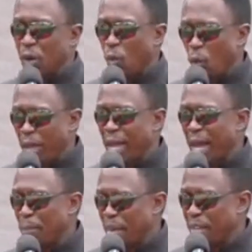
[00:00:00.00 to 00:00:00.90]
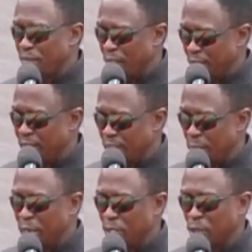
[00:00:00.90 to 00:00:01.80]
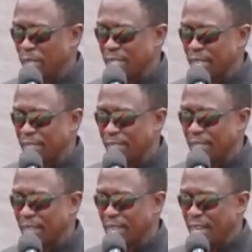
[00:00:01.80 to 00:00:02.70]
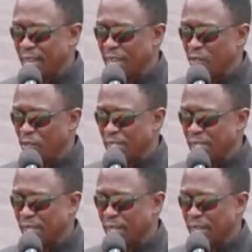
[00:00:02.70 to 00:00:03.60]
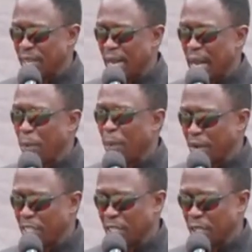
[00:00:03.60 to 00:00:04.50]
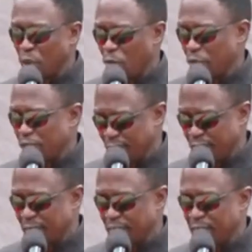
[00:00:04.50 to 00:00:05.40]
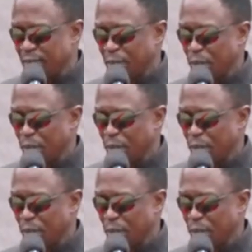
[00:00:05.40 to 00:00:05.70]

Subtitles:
we are being very deliberate, Your Excellency, in investing in upgrading of facilities.